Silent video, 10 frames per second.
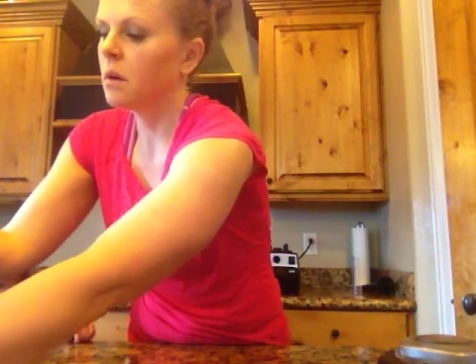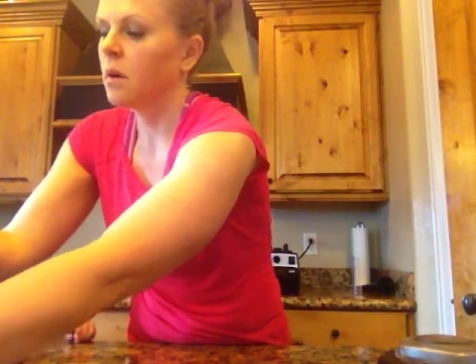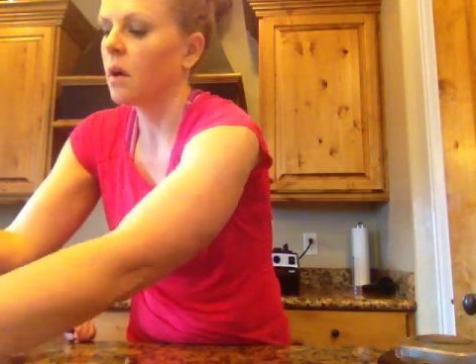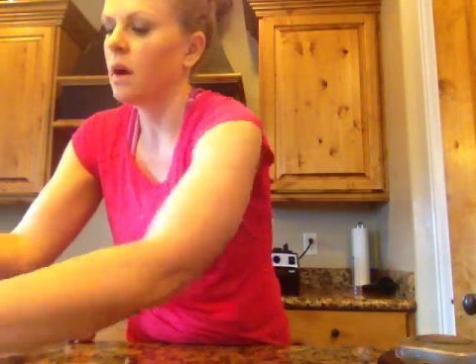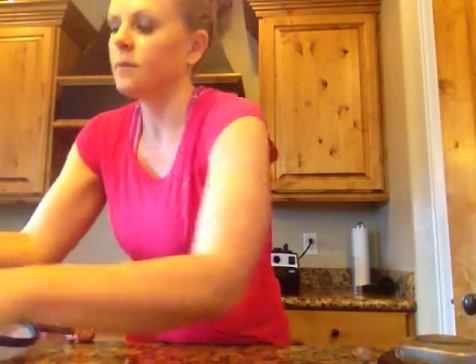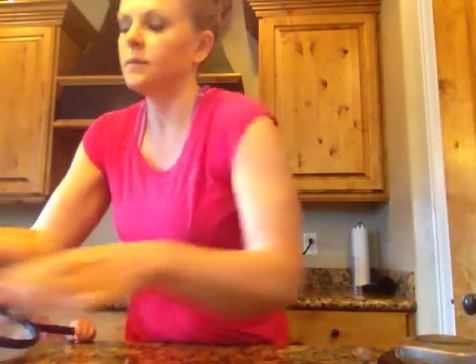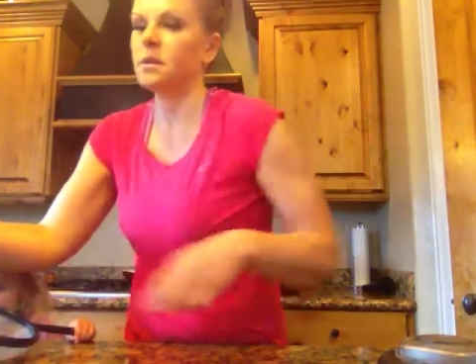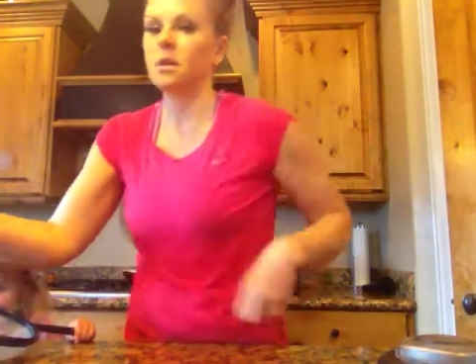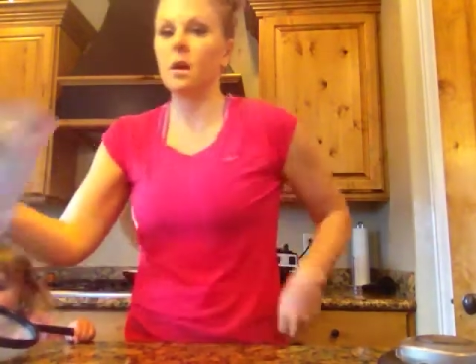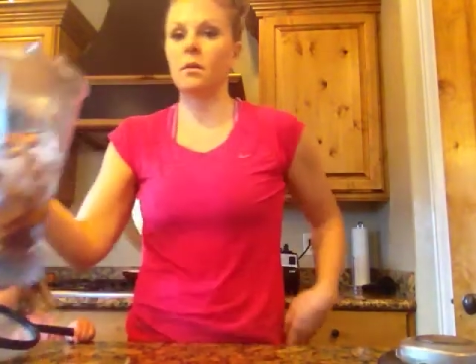Okay,
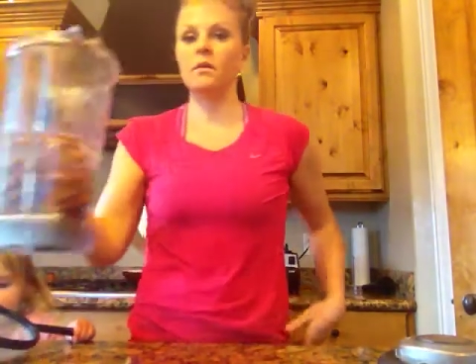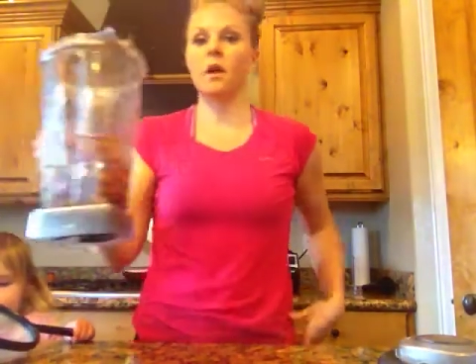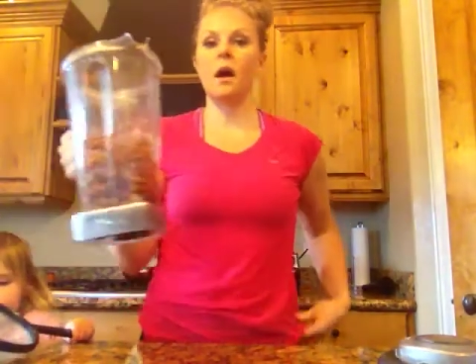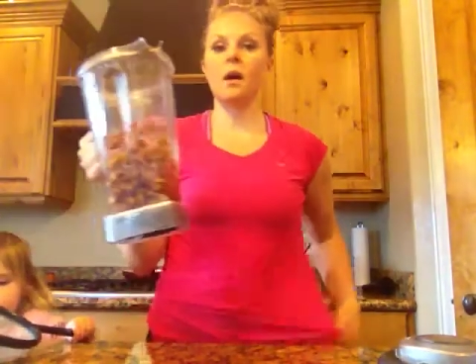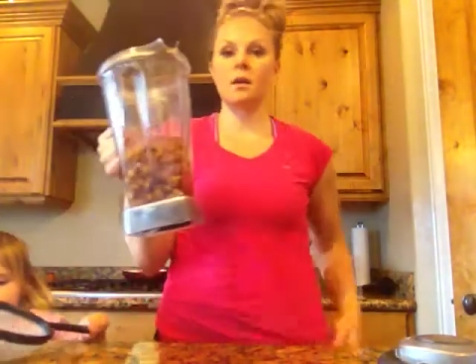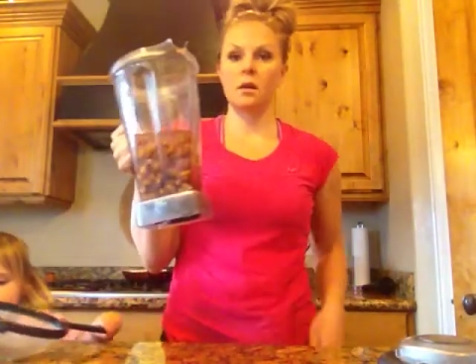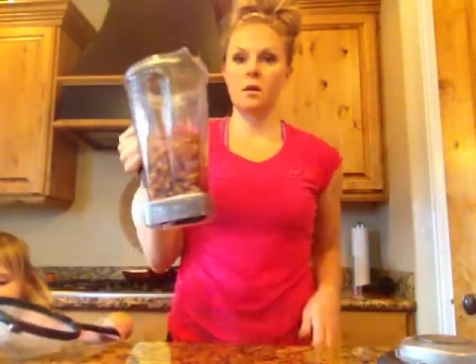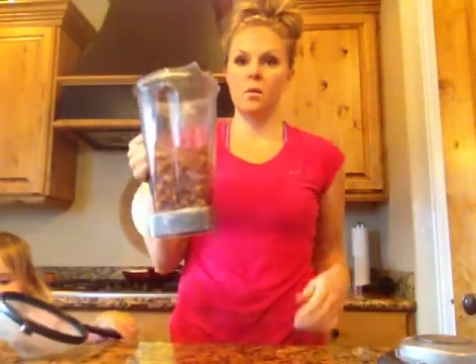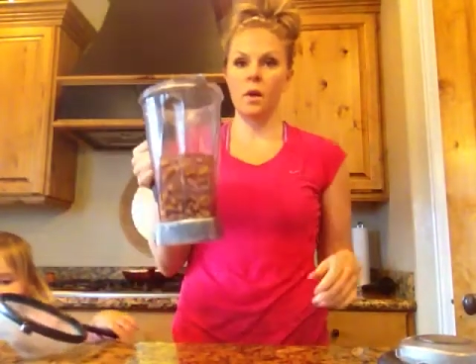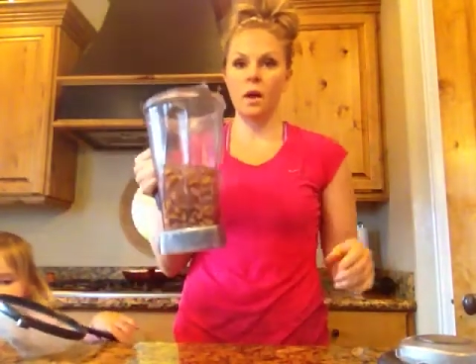so now we've got
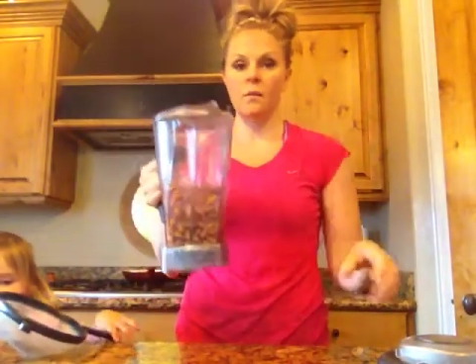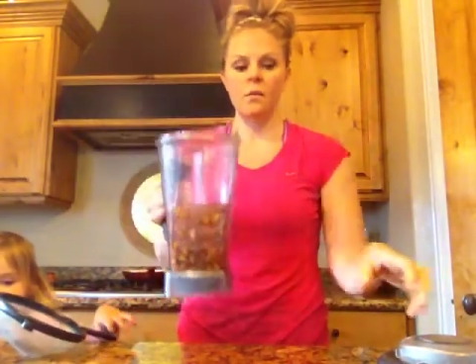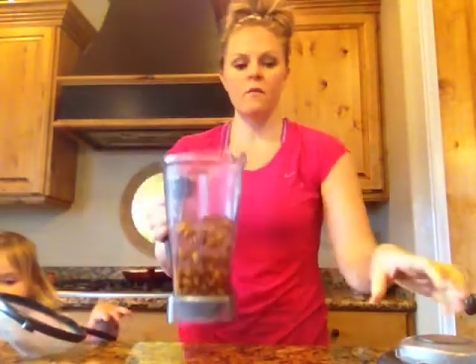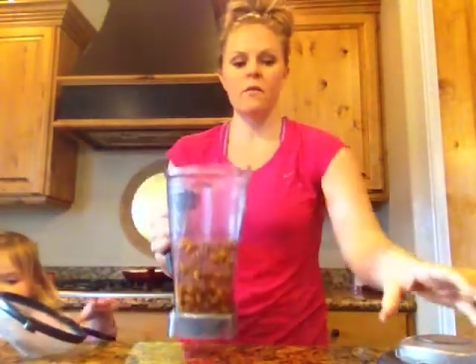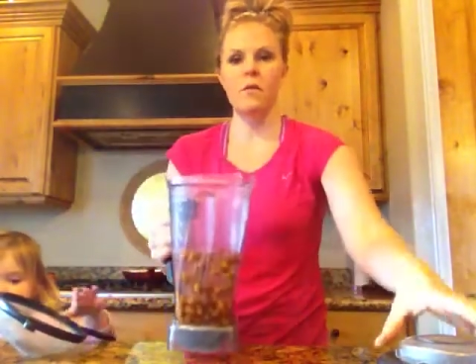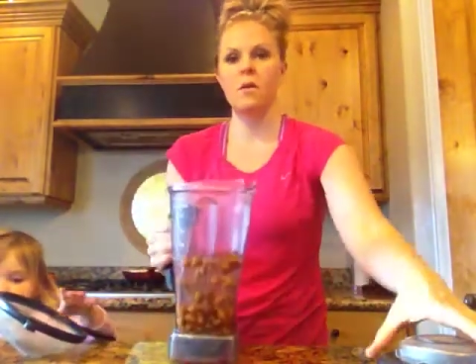1 cup of